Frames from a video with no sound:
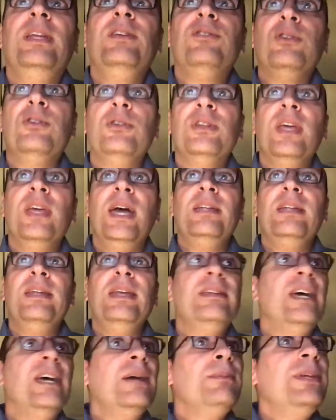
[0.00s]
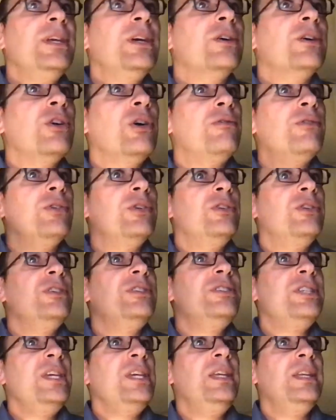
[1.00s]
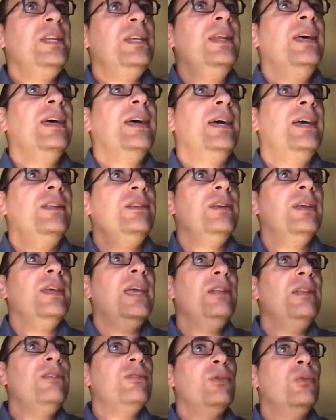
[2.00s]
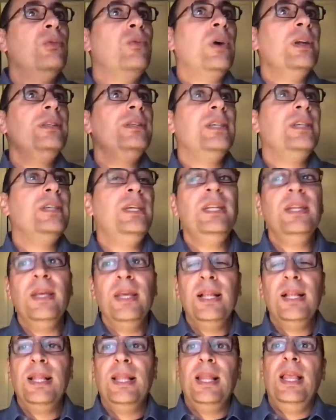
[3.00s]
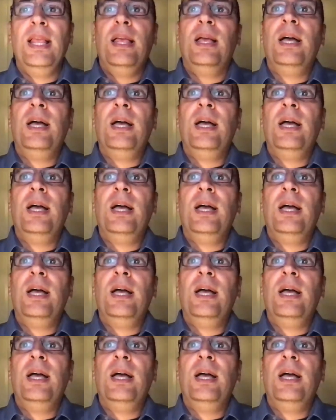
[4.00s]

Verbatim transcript: So the, at that time, they uncovered the gene, eh, the KANSL one gene, mm-hmm.